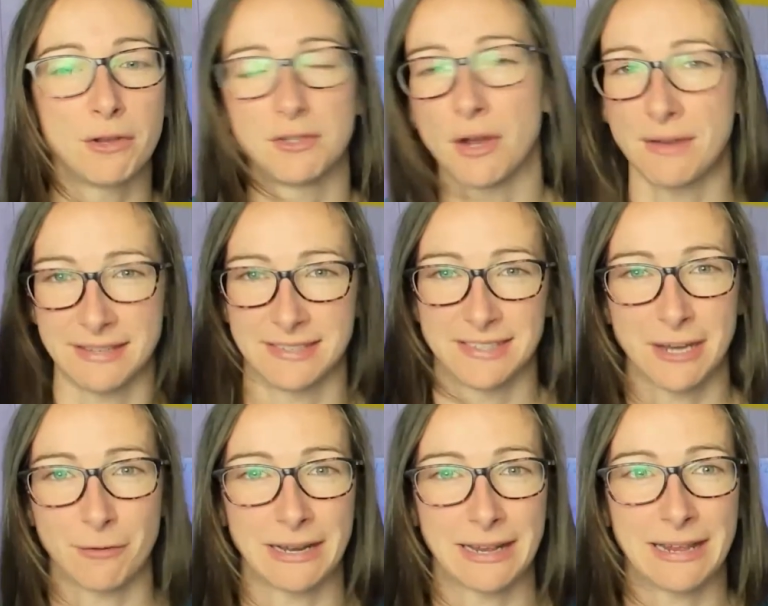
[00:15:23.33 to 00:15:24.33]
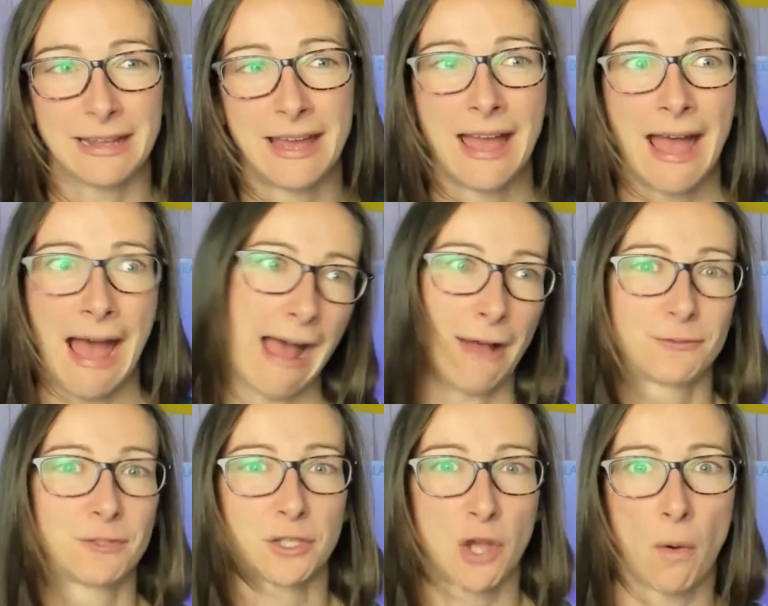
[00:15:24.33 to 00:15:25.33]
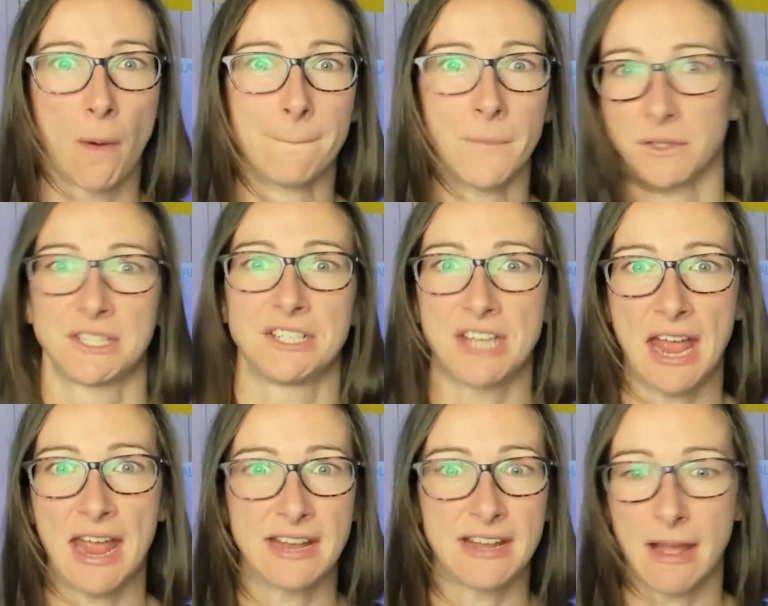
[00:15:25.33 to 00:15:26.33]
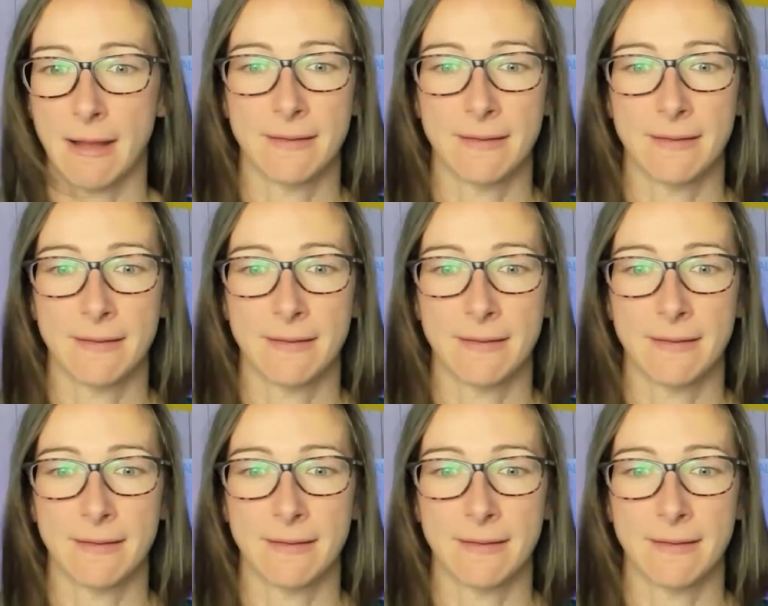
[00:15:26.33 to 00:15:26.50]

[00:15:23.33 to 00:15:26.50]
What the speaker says: You don't necessarily have to go on multi-day